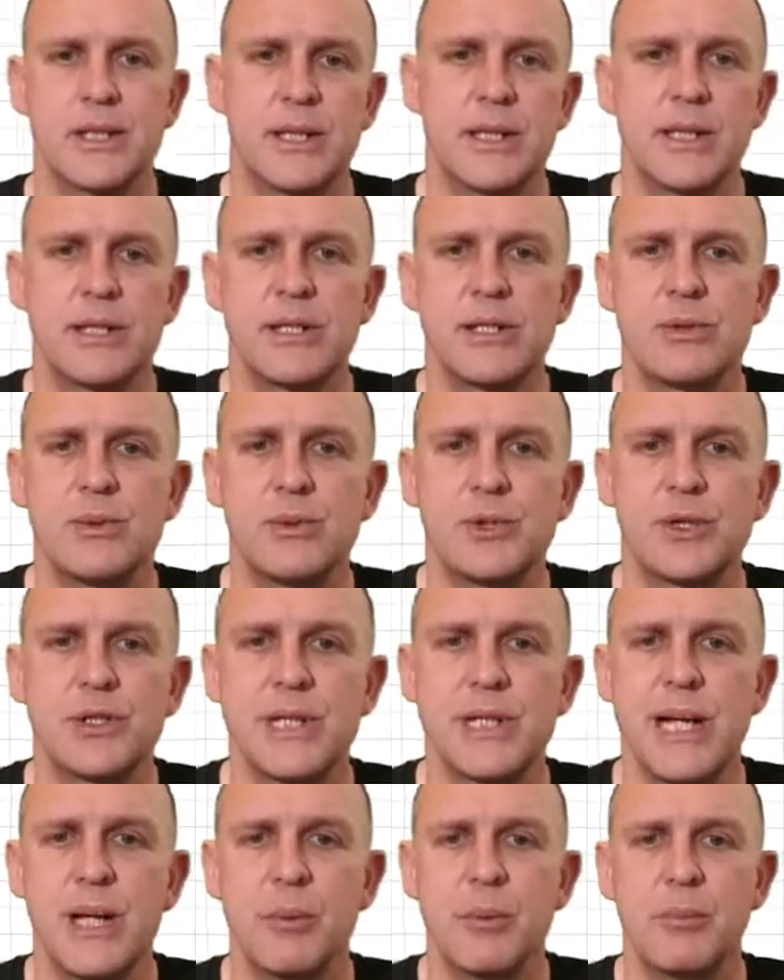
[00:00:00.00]
Now this will just
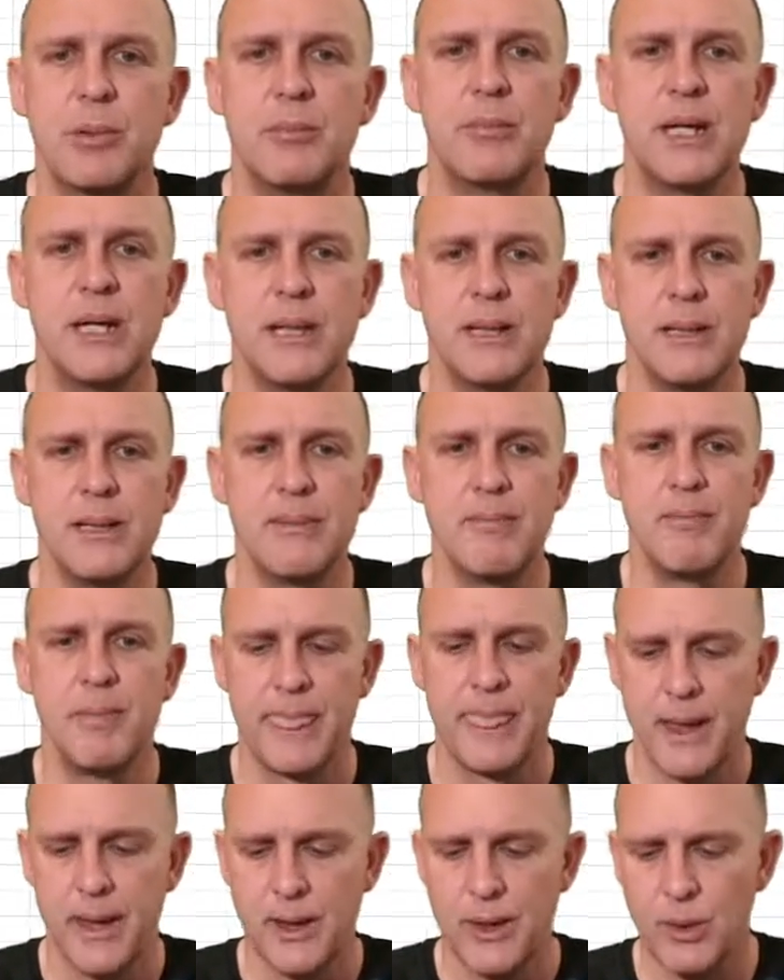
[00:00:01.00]
help me
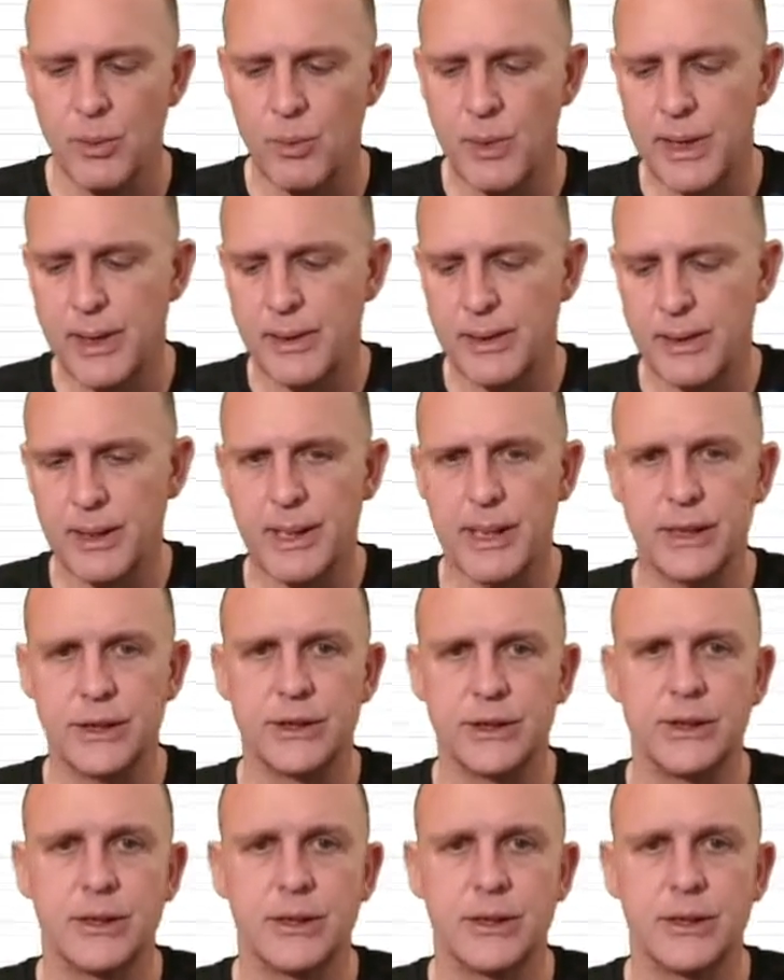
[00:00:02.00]
when I actually